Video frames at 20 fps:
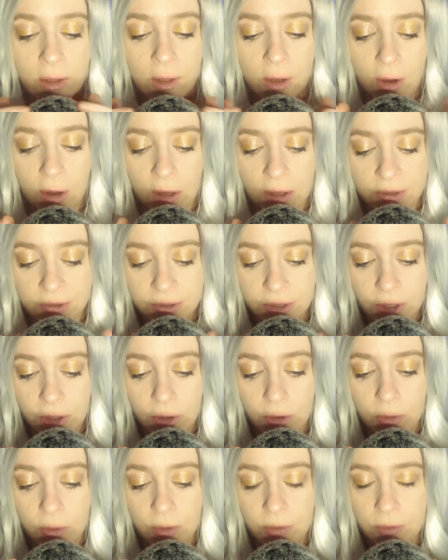Also,
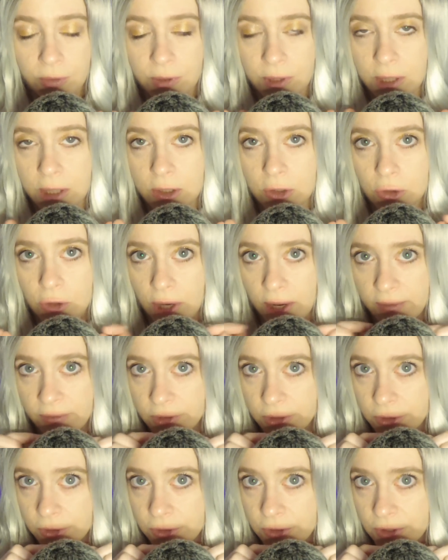the
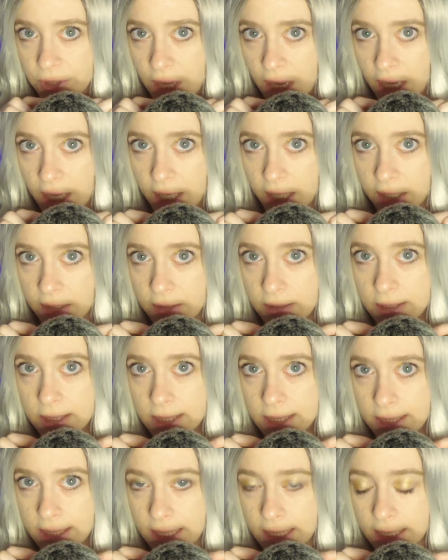driver's side
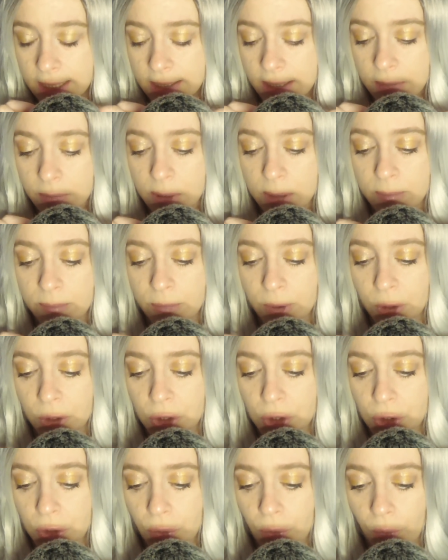seat had been
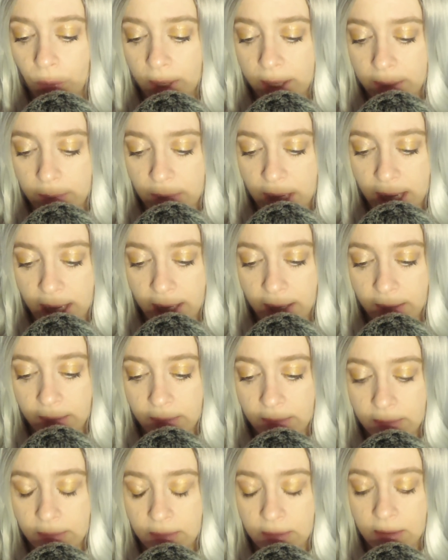pushed way
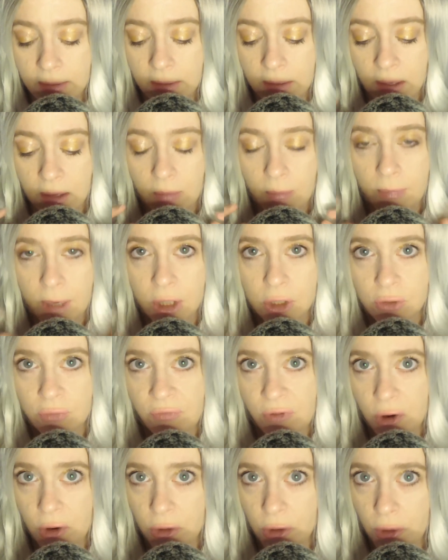back, much
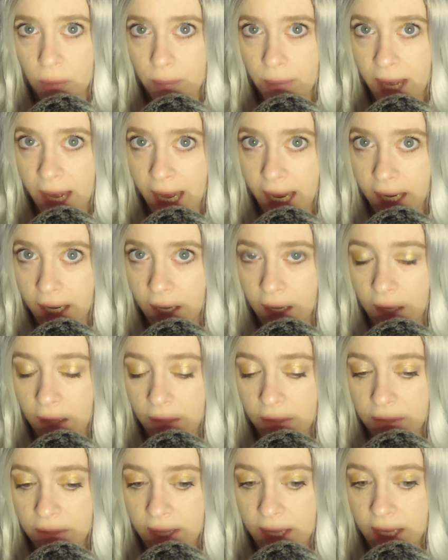further back
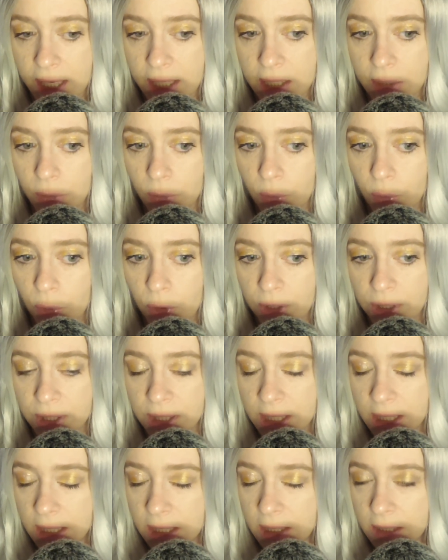than it would
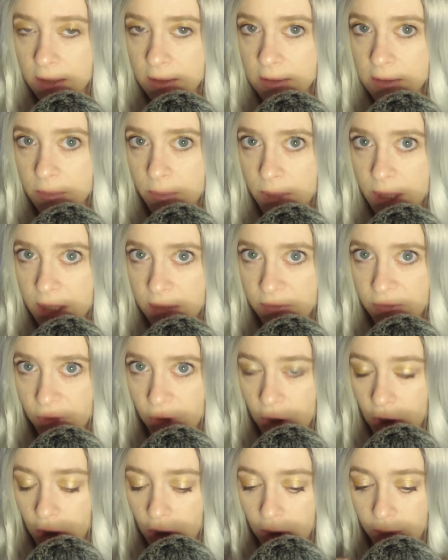need to be for
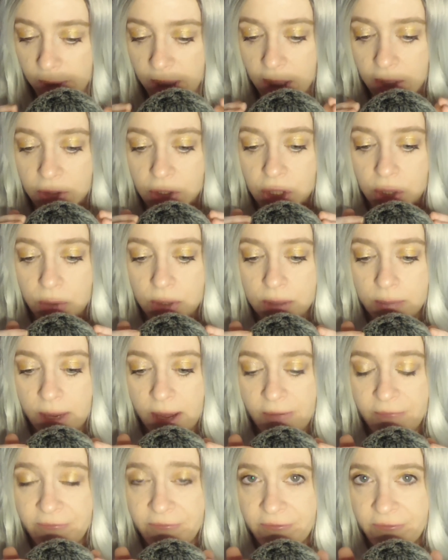her, because she was
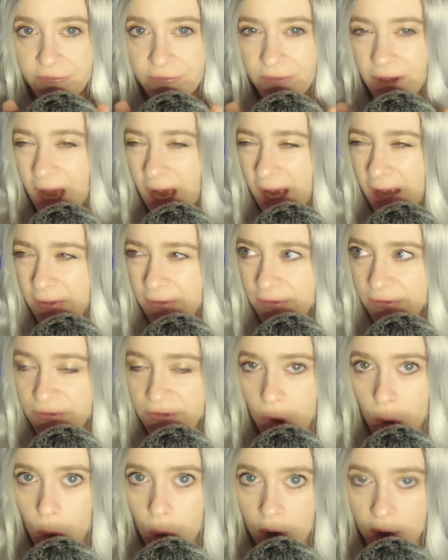about
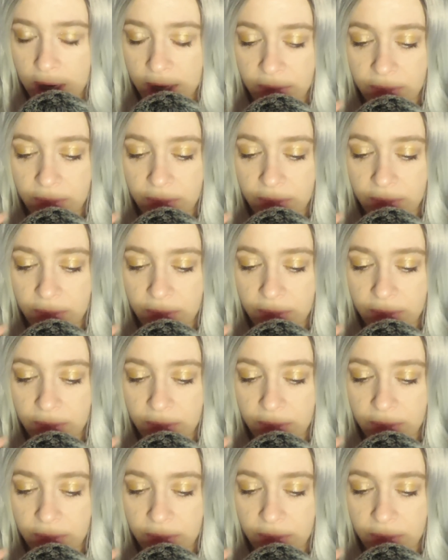5'4", I